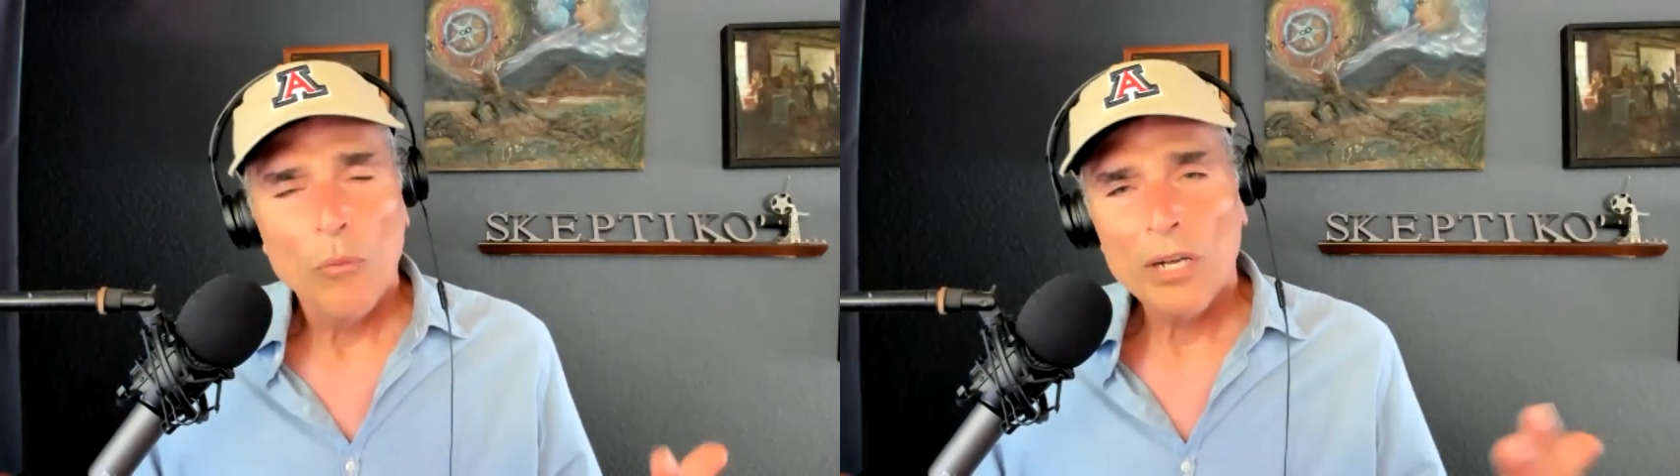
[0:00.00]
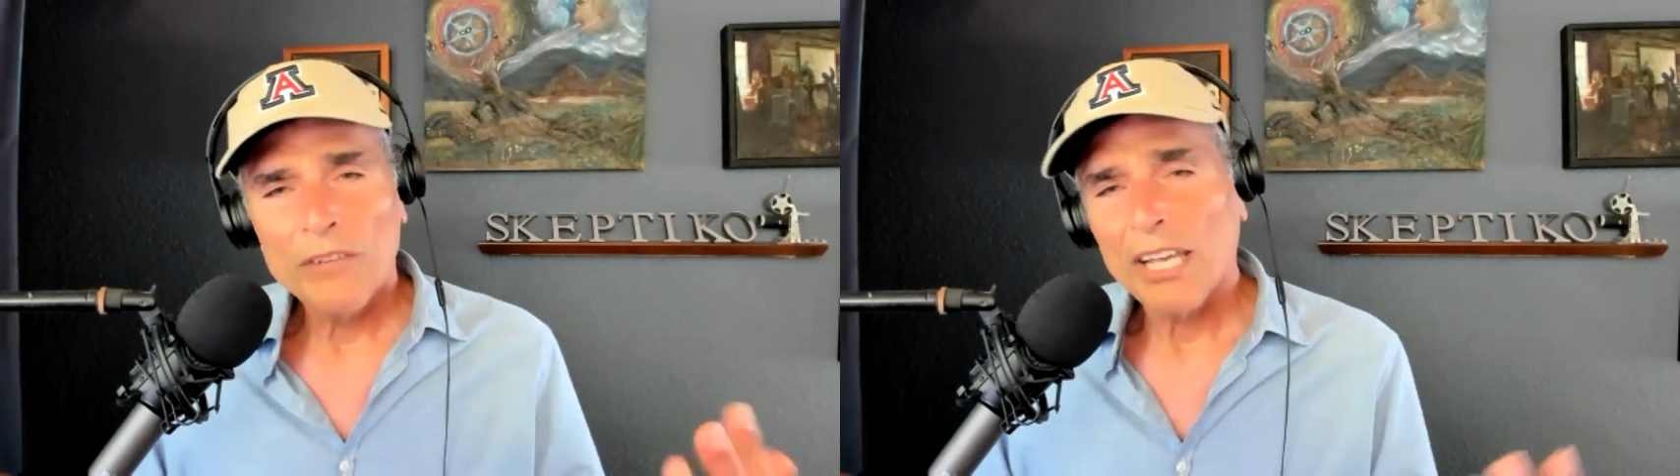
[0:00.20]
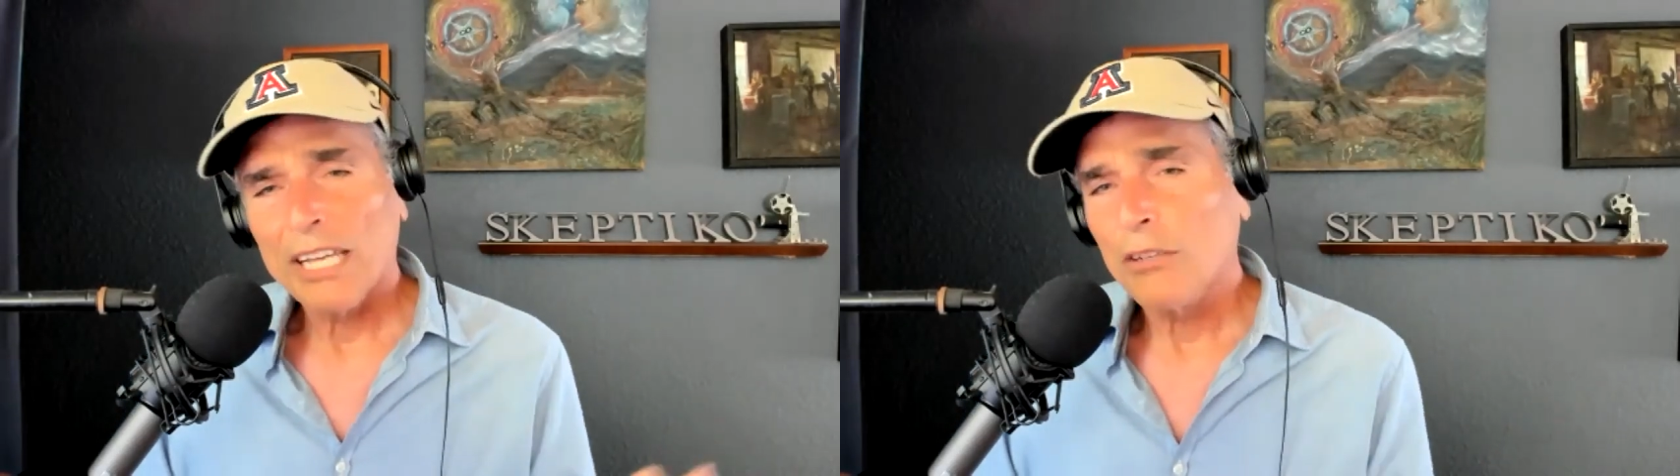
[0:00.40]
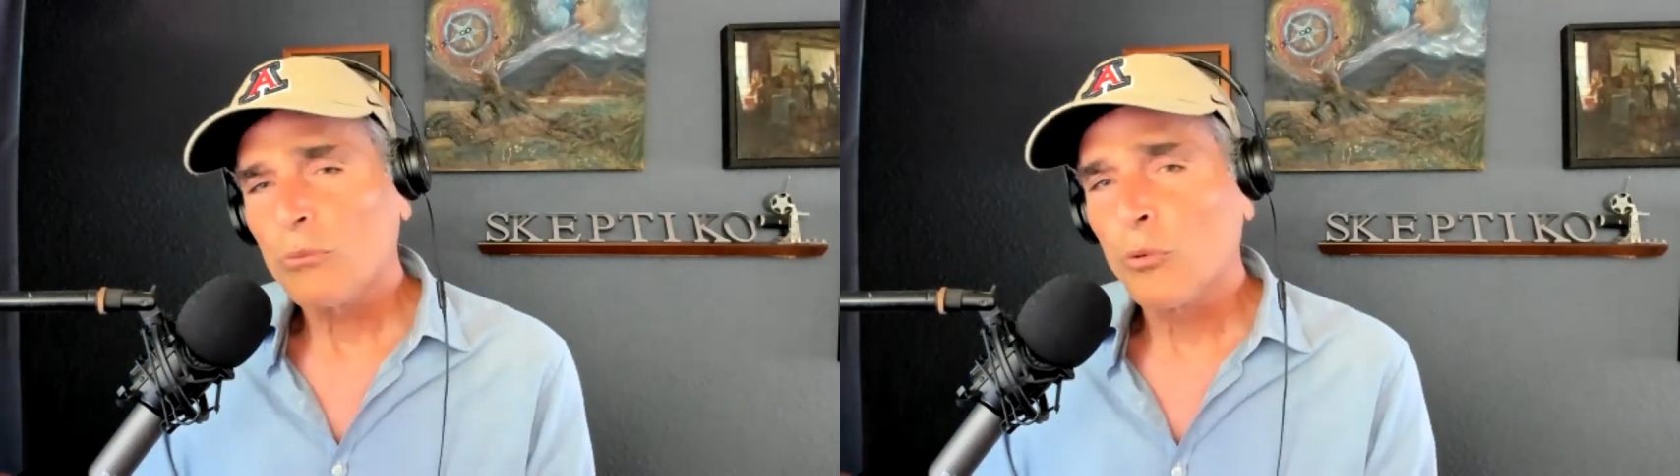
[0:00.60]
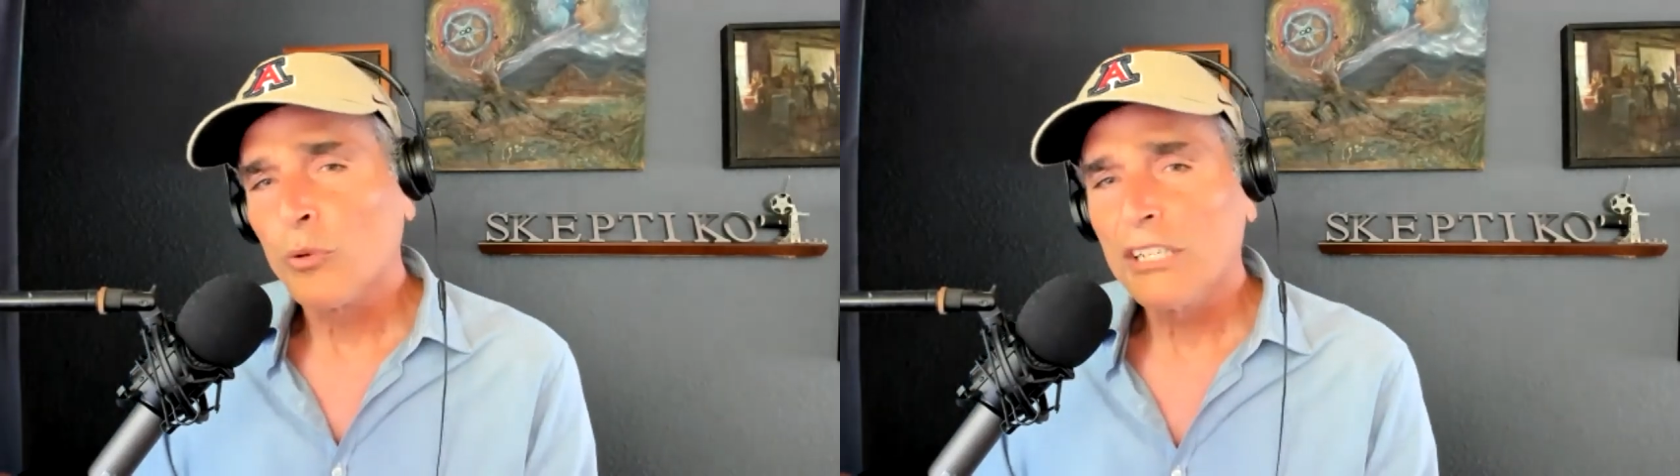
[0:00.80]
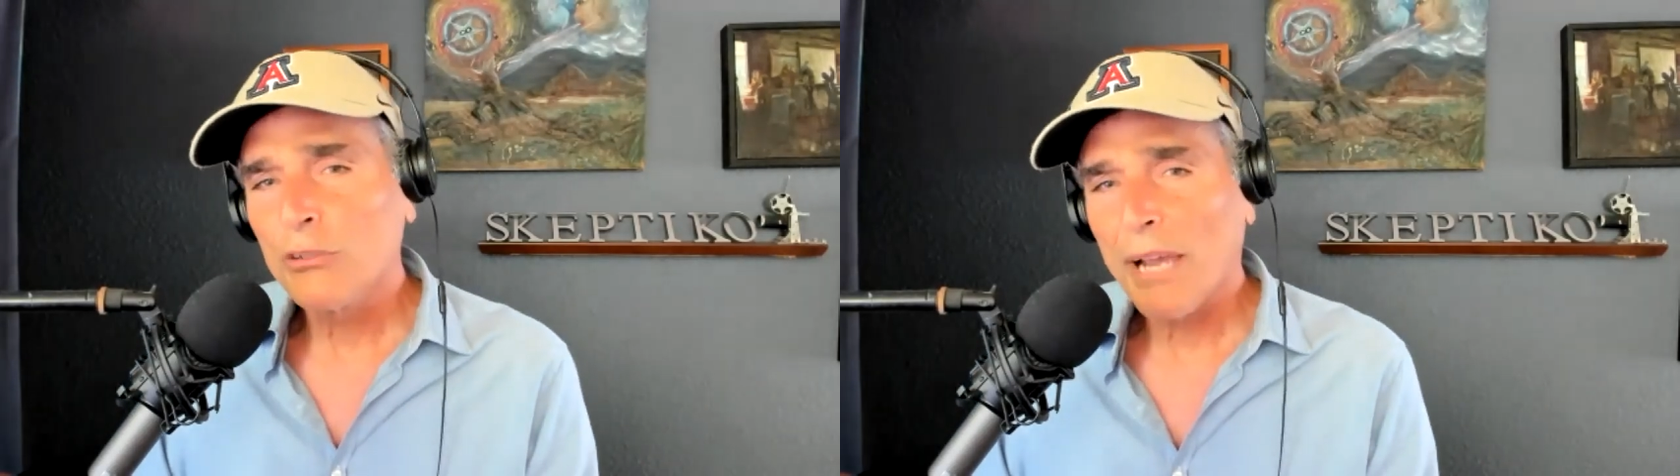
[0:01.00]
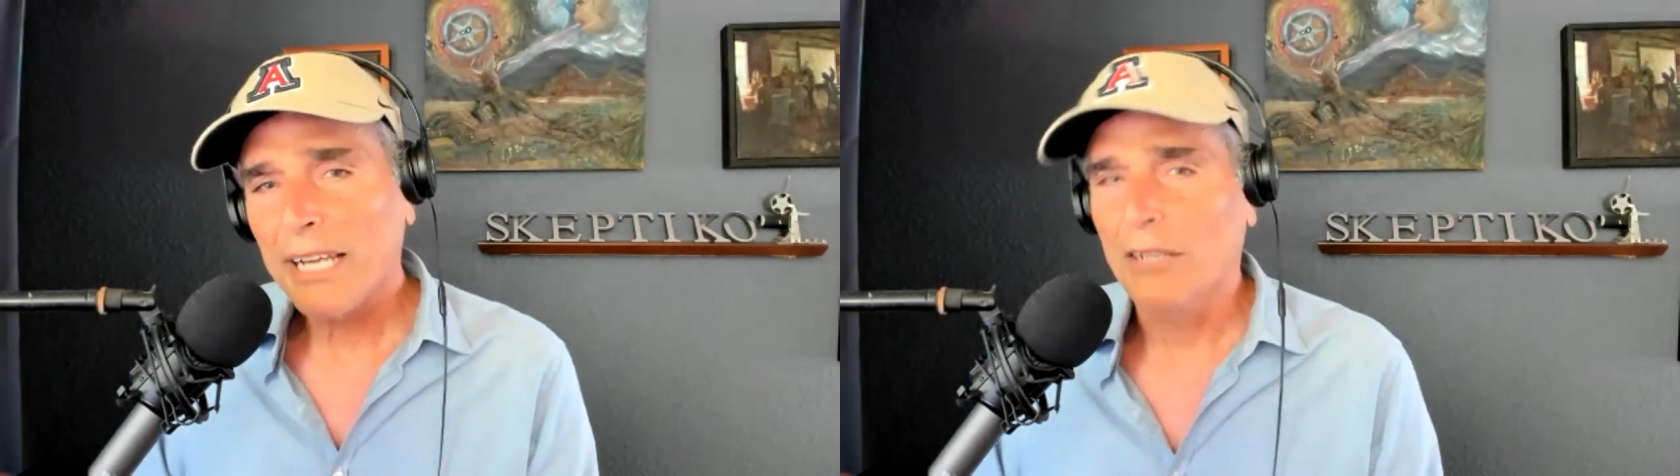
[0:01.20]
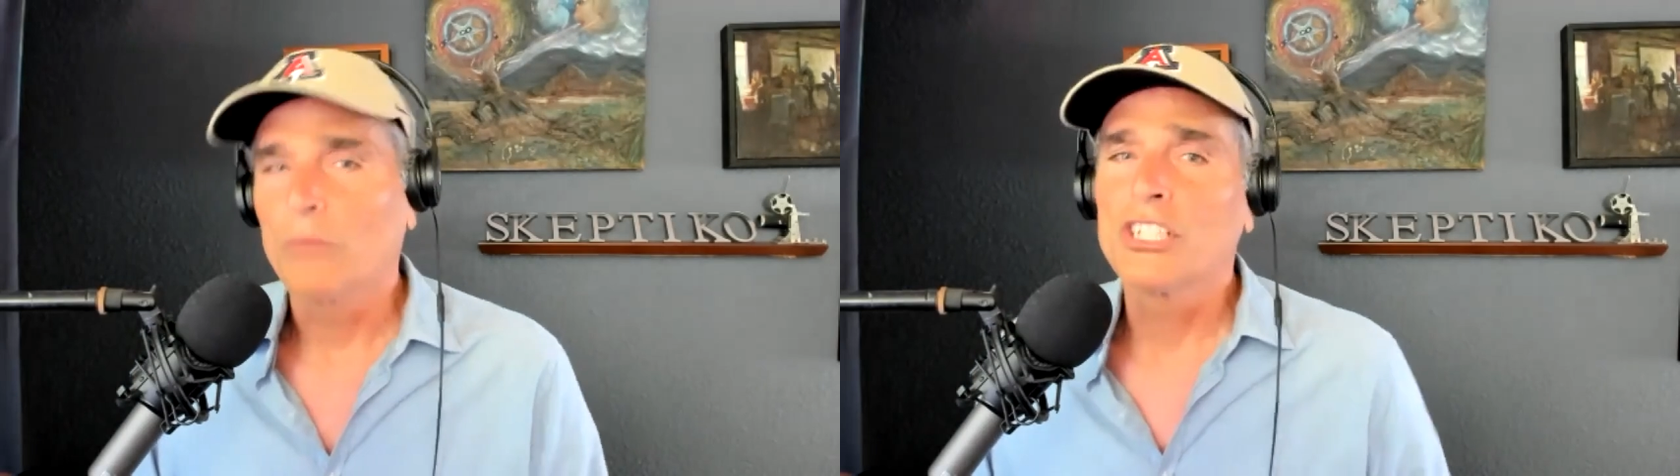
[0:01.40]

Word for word: what if I could redirect it,